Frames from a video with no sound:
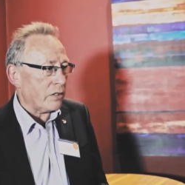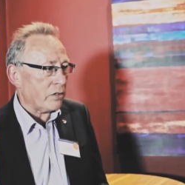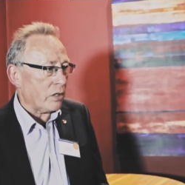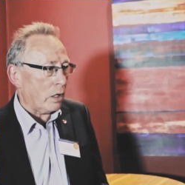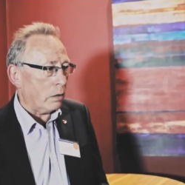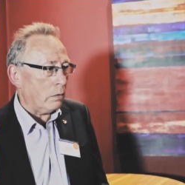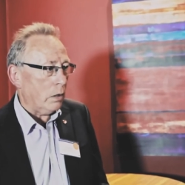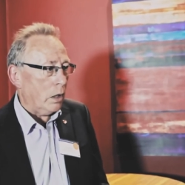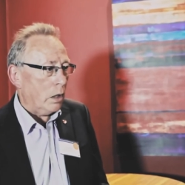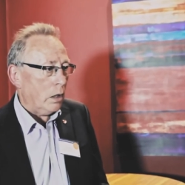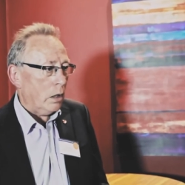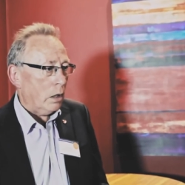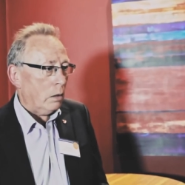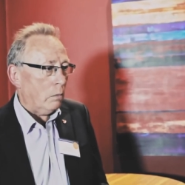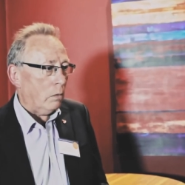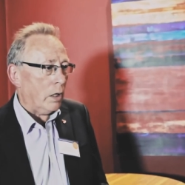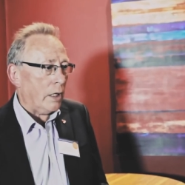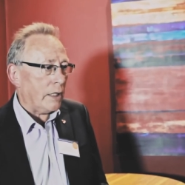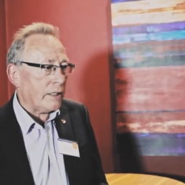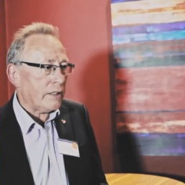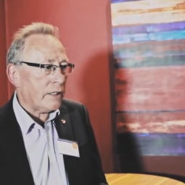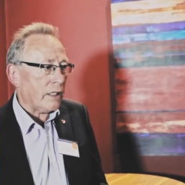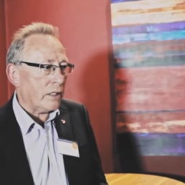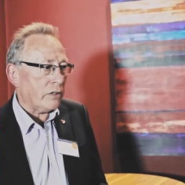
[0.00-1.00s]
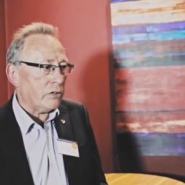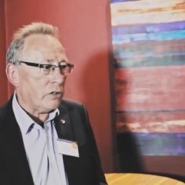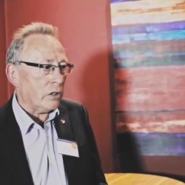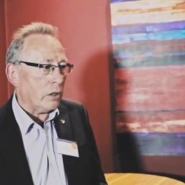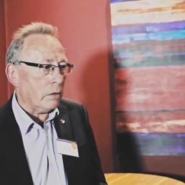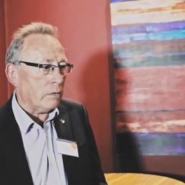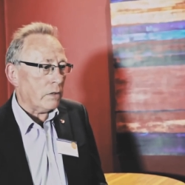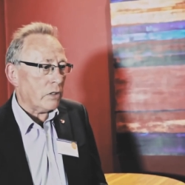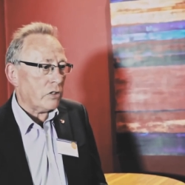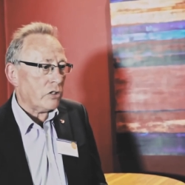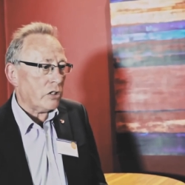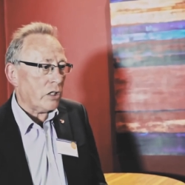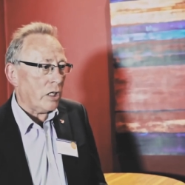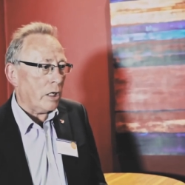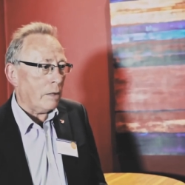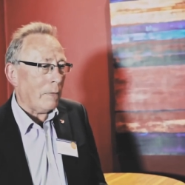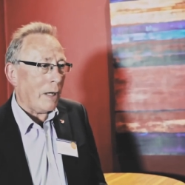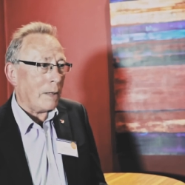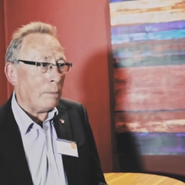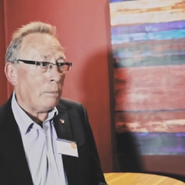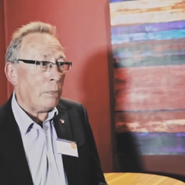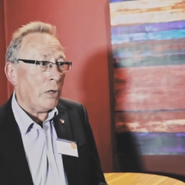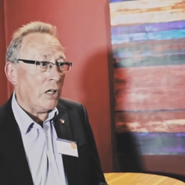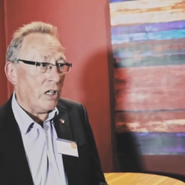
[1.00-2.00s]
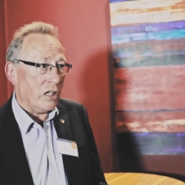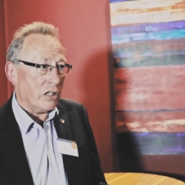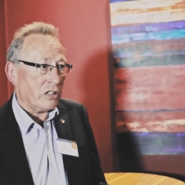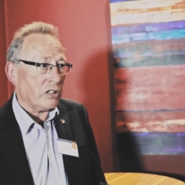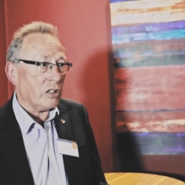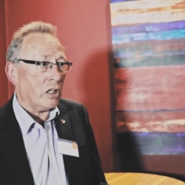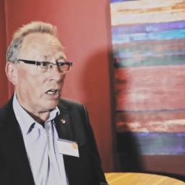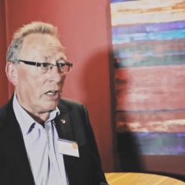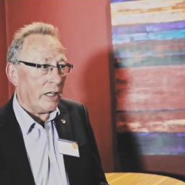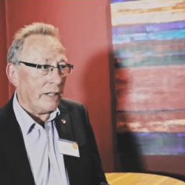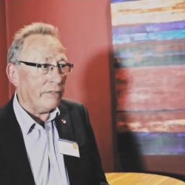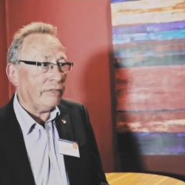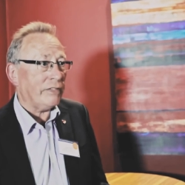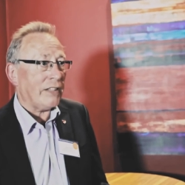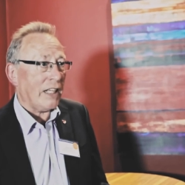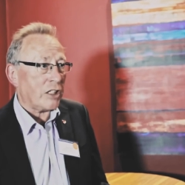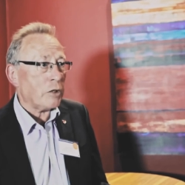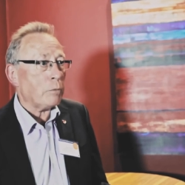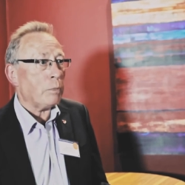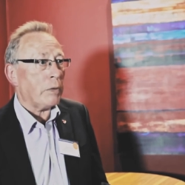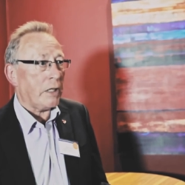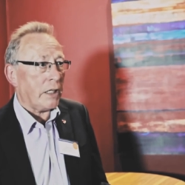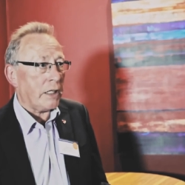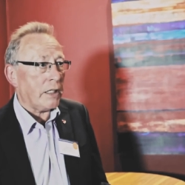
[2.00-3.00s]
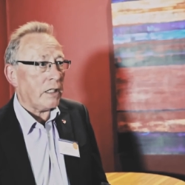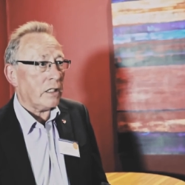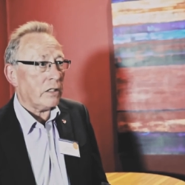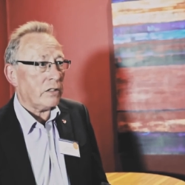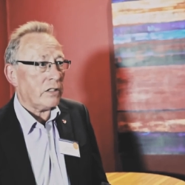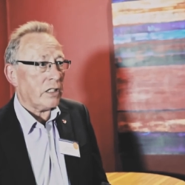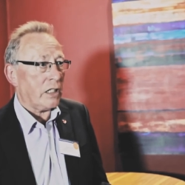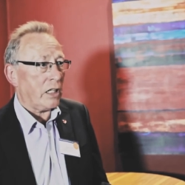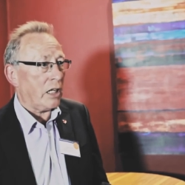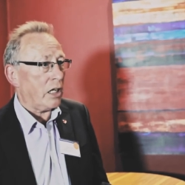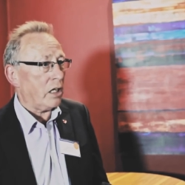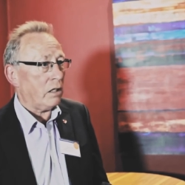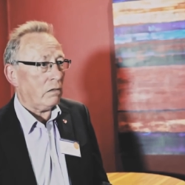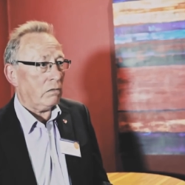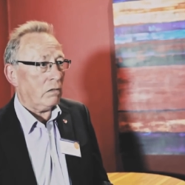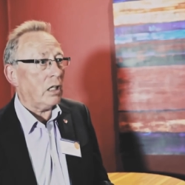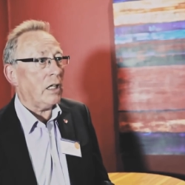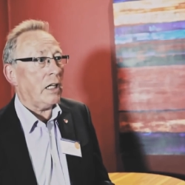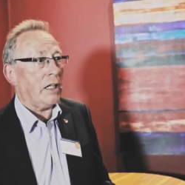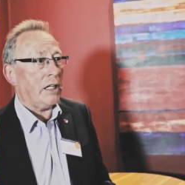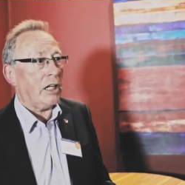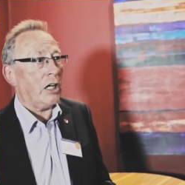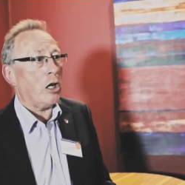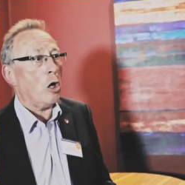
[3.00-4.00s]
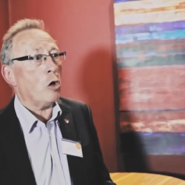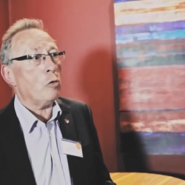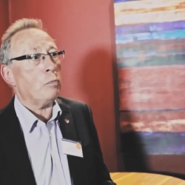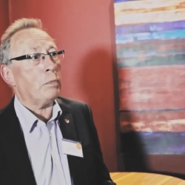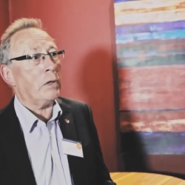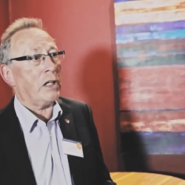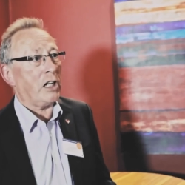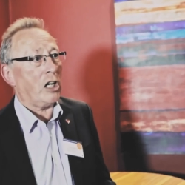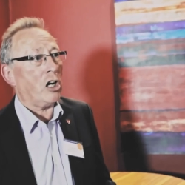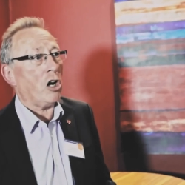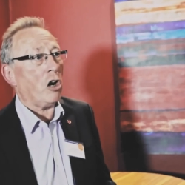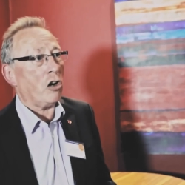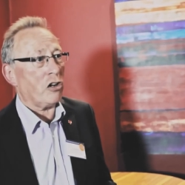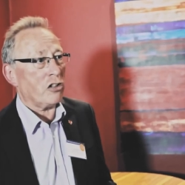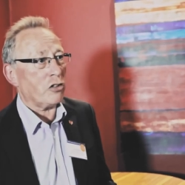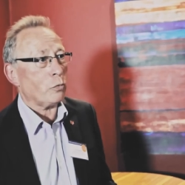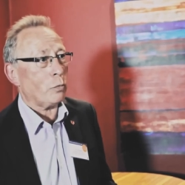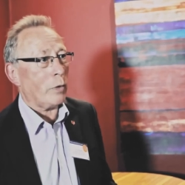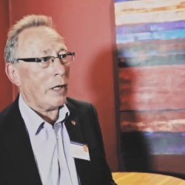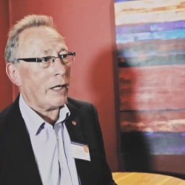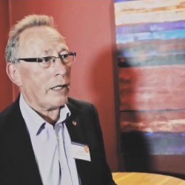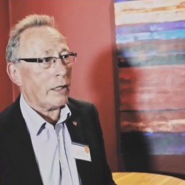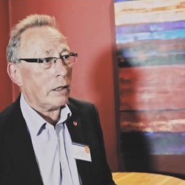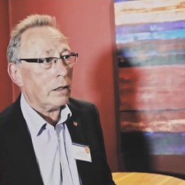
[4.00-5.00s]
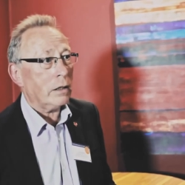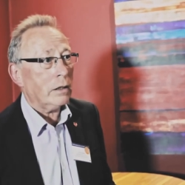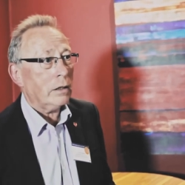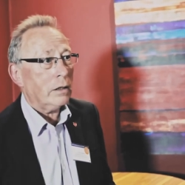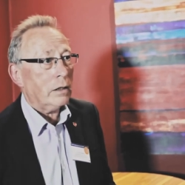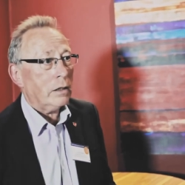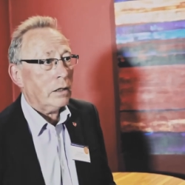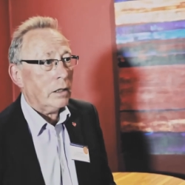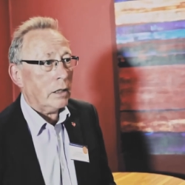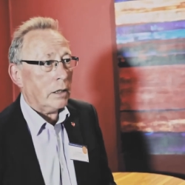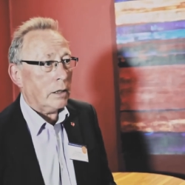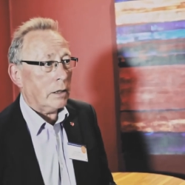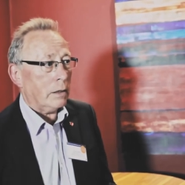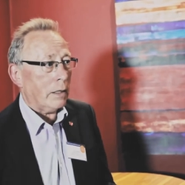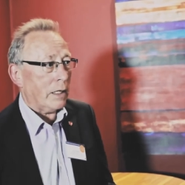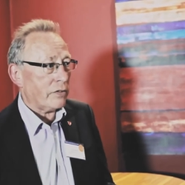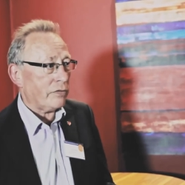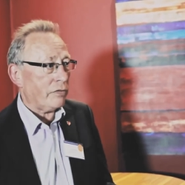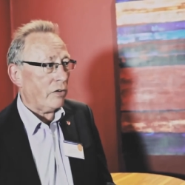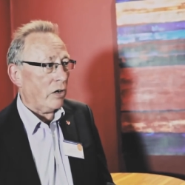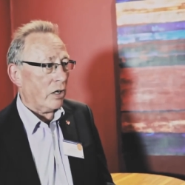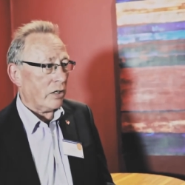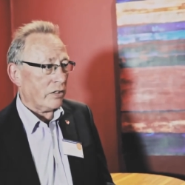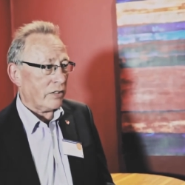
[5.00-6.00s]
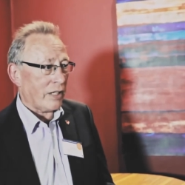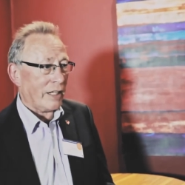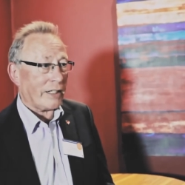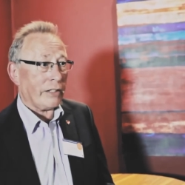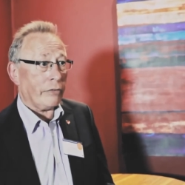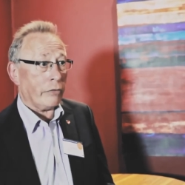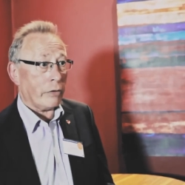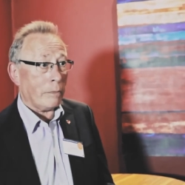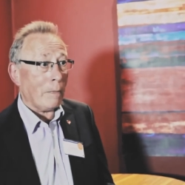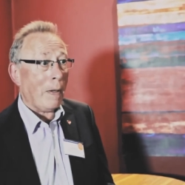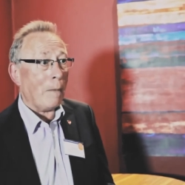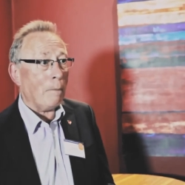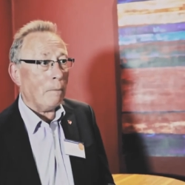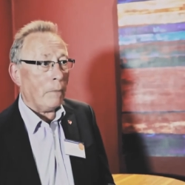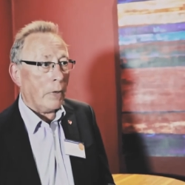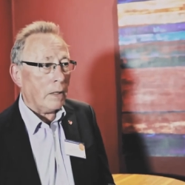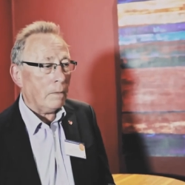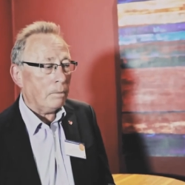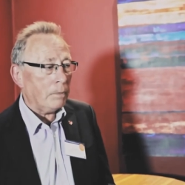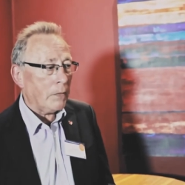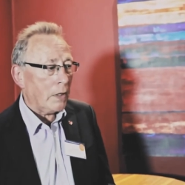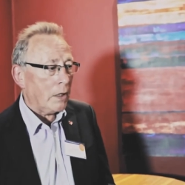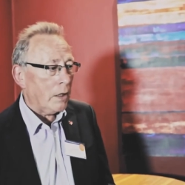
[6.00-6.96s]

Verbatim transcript: So what I tend to do is share my personal lived experience in an, in an open and honest way, uh, as far as I can remember.